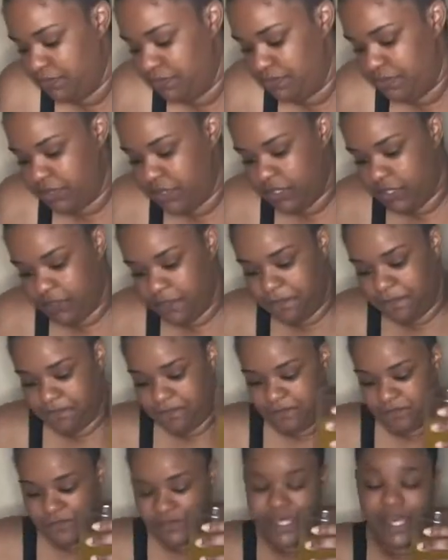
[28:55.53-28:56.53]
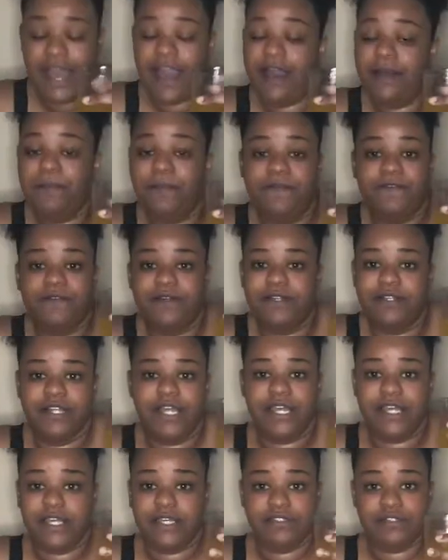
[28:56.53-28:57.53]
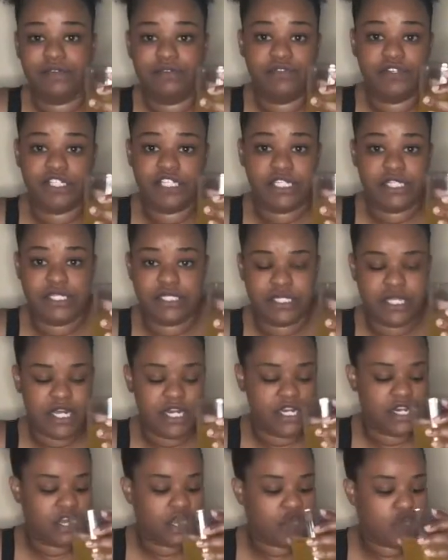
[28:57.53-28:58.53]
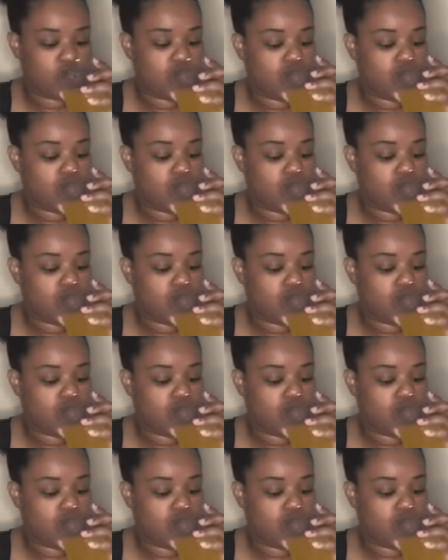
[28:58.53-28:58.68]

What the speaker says: But yeah, I prefer leggings over jeans any day.